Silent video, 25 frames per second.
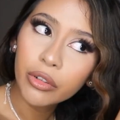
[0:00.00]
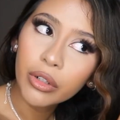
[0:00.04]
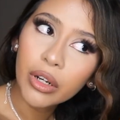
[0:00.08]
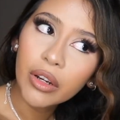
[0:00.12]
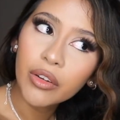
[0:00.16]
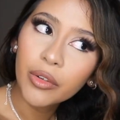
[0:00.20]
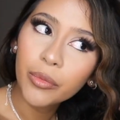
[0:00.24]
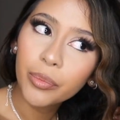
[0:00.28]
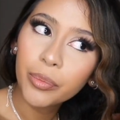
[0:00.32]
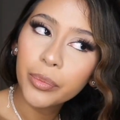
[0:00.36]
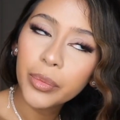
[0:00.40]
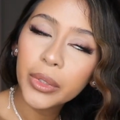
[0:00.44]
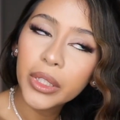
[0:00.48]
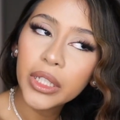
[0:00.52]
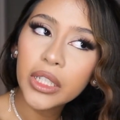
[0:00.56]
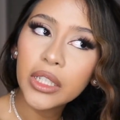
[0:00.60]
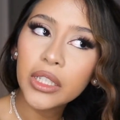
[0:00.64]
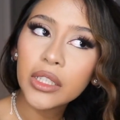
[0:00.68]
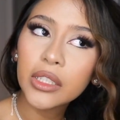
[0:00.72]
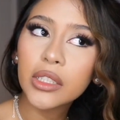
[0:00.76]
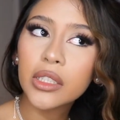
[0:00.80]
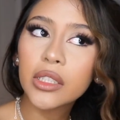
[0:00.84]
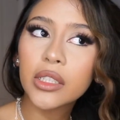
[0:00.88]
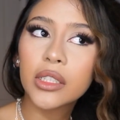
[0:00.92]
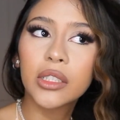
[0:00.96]
Brow
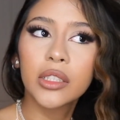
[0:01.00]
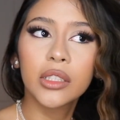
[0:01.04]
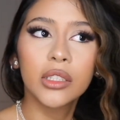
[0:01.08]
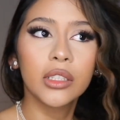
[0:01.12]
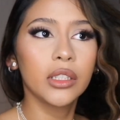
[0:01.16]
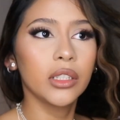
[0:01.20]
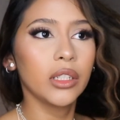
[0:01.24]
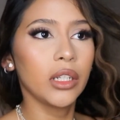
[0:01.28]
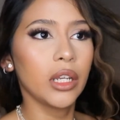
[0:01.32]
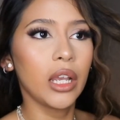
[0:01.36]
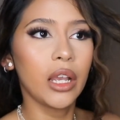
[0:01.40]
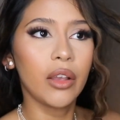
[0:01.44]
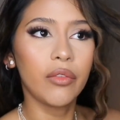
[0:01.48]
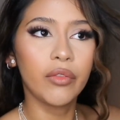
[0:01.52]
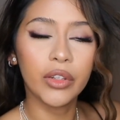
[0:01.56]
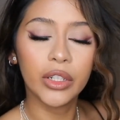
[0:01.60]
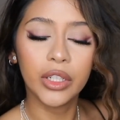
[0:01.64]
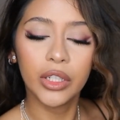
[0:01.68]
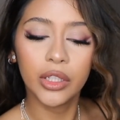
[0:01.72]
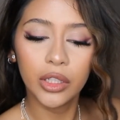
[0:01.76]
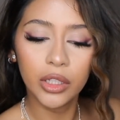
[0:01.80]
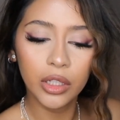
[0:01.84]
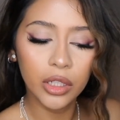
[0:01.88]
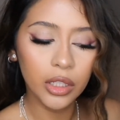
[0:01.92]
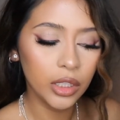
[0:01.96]
piece
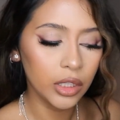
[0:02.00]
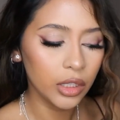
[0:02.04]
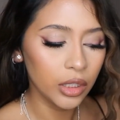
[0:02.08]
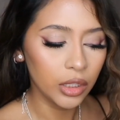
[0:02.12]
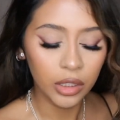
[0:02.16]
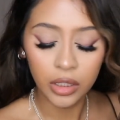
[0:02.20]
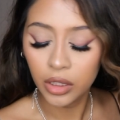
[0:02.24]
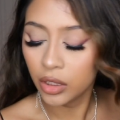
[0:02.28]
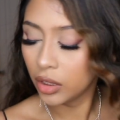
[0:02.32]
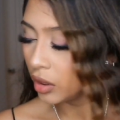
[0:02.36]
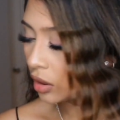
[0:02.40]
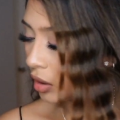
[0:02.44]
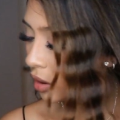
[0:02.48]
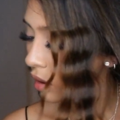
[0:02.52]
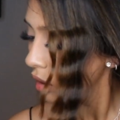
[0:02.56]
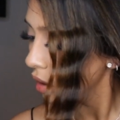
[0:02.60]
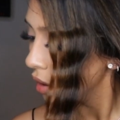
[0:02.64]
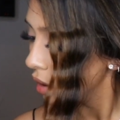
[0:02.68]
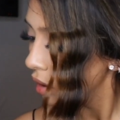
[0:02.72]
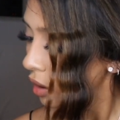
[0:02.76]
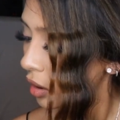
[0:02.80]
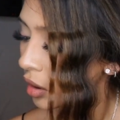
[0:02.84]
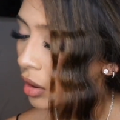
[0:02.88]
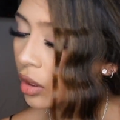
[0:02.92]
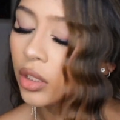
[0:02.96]
haven't done.
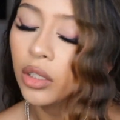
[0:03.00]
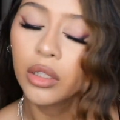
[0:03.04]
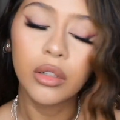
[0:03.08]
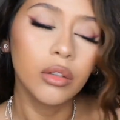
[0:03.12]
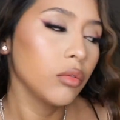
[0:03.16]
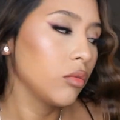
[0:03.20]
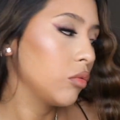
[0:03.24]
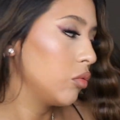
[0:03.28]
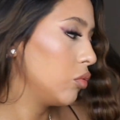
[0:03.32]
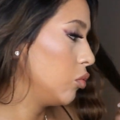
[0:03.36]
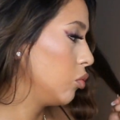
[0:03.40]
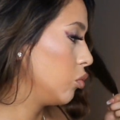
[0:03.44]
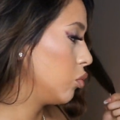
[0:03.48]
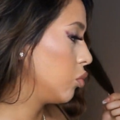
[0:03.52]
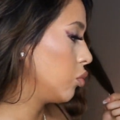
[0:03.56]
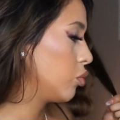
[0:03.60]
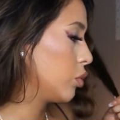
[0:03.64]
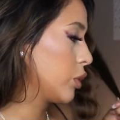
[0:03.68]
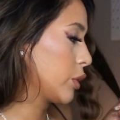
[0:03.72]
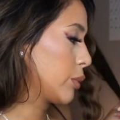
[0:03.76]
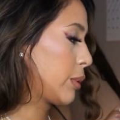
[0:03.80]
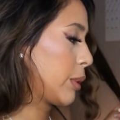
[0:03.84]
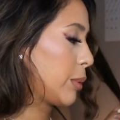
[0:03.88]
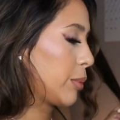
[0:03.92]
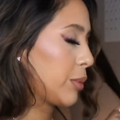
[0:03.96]
Oh,
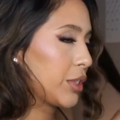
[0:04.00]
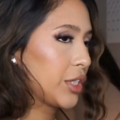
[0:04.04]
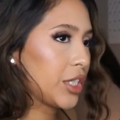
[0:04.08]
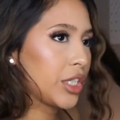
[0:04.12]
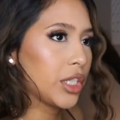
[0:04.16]
that